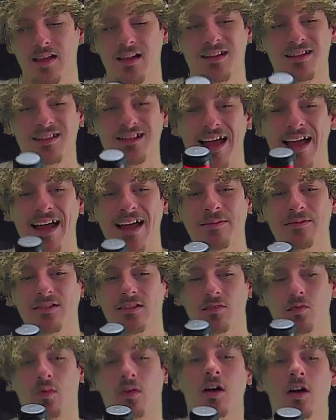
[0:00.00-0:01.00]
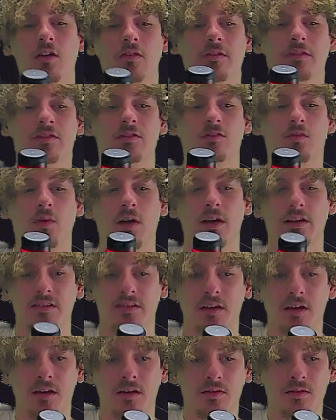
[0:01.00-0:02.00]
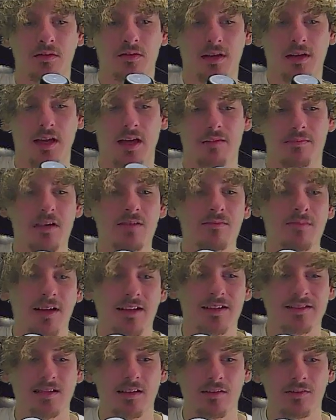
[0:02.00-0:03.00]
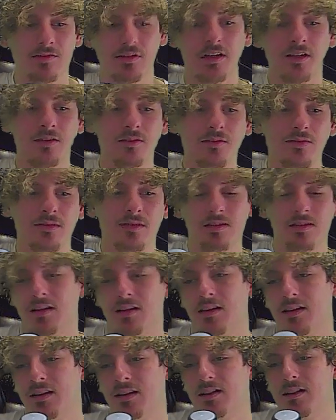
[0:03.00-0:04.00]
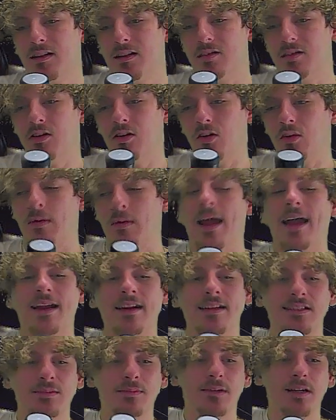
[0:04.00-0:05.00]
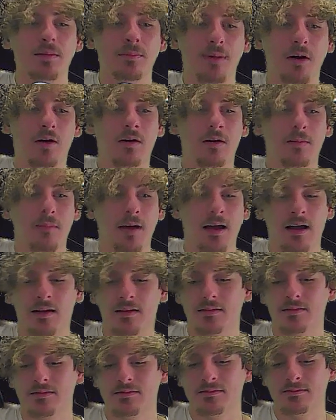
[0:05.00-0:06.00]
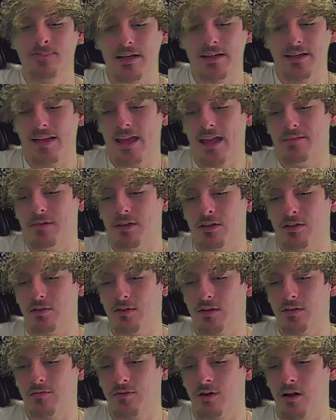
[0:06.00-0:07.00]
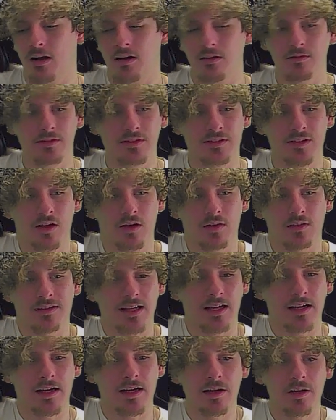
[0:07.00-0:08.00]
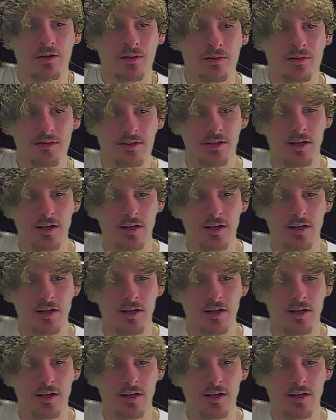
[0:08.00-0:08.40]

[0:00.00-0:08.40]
Labs is where all the sweats go. And me, myself, you know, writing has been a part of my, my gaming career for all, as long as I know.